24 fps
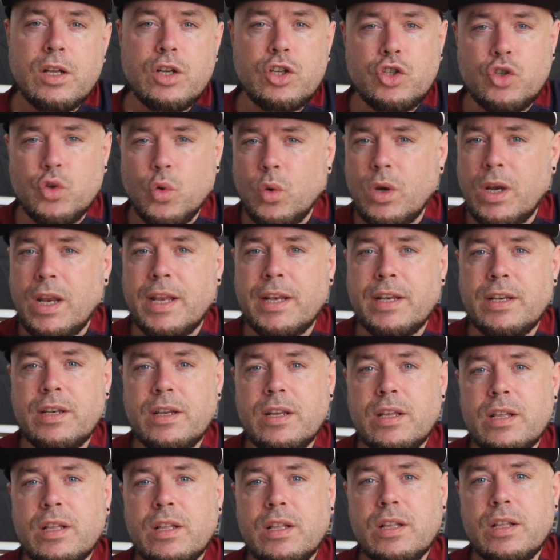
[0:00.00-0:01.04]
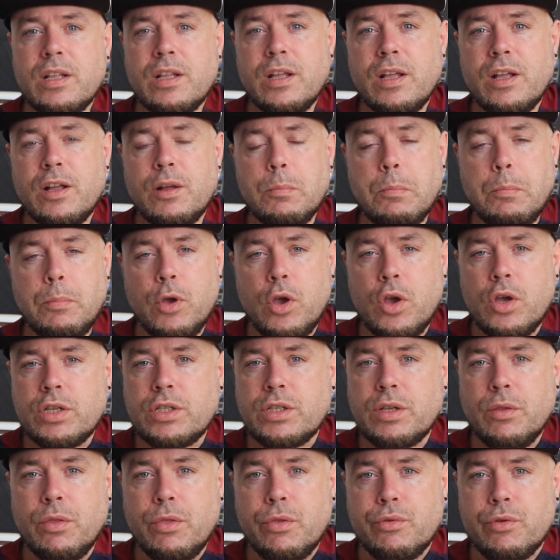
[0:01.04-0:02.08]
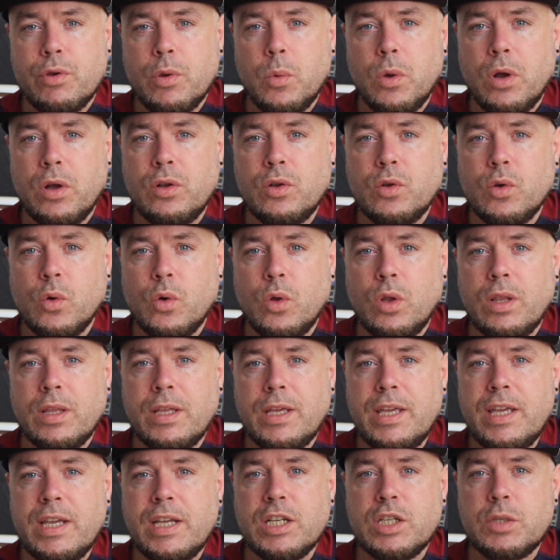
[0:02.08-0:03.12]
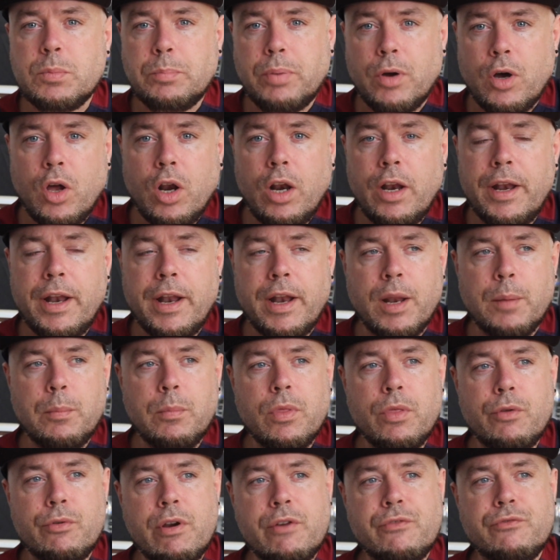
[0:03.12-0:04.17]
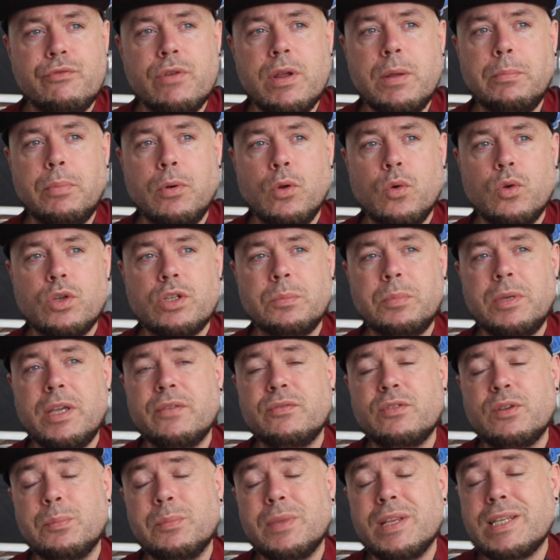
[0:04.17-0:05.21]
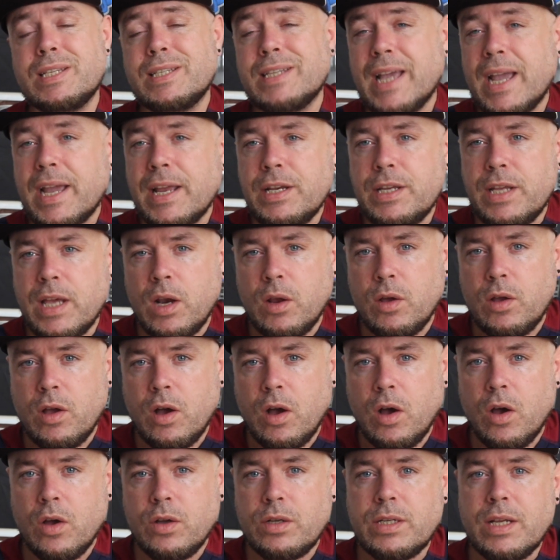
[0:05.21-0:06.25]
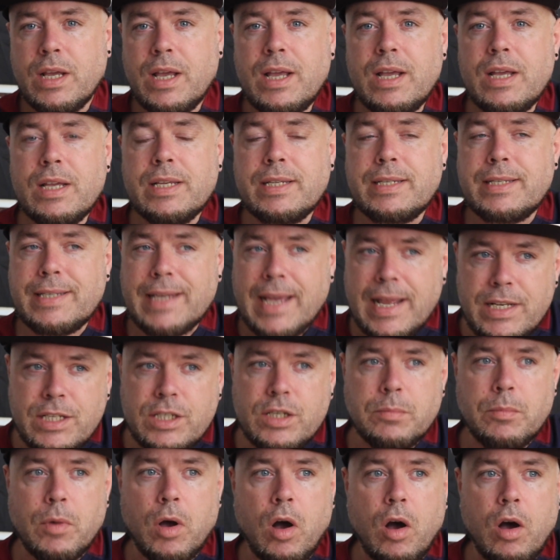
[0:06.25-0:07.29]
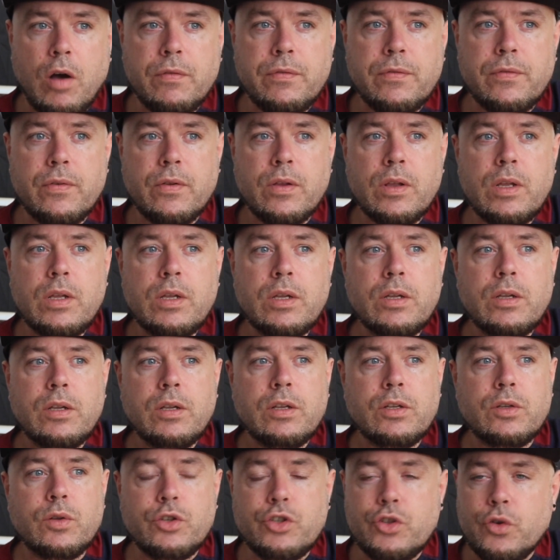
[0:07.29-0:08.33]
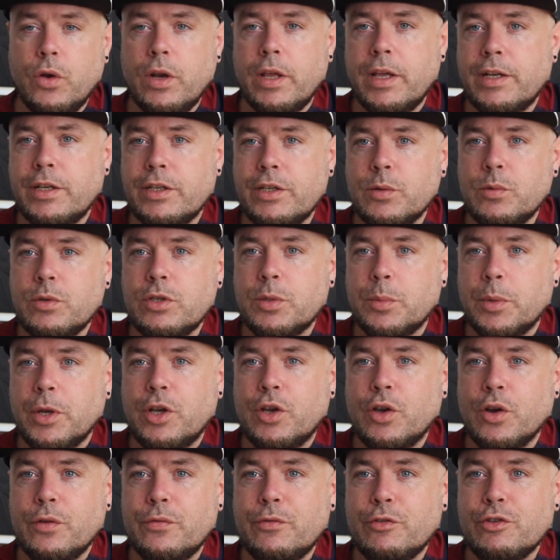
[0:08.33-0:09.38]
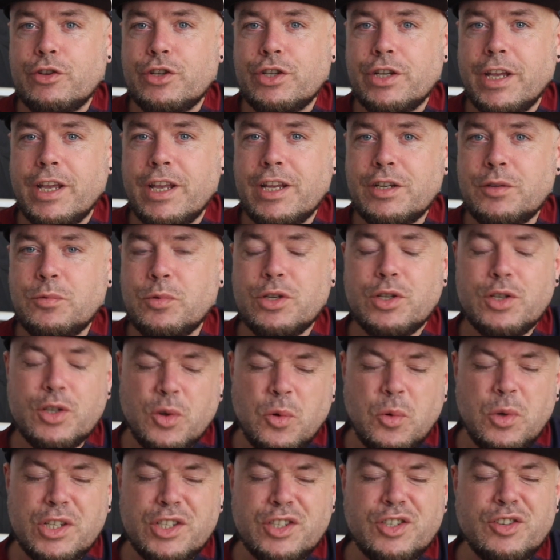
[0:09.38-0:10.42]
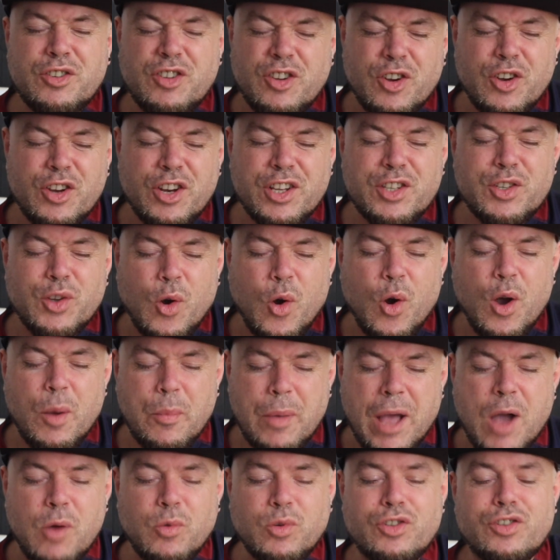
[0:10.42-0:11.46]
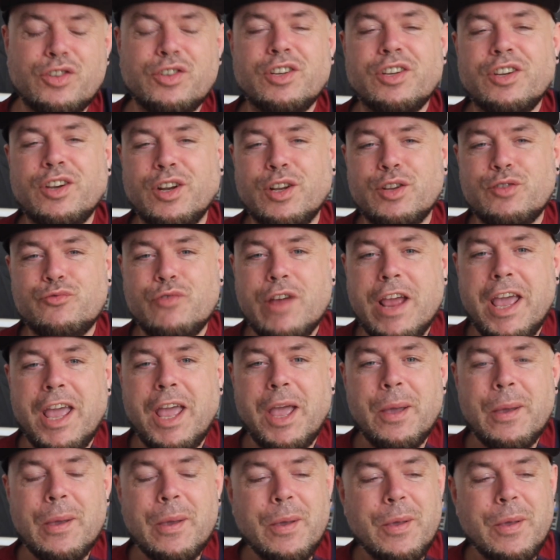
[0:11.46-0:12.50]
Joe Linton bursting through on goal. Egan's pulling at him. The referee blows him, gives him the second yellow card, sends him off. So Joe Linton doing something good for a change, which is always good to talk about, because it's rare.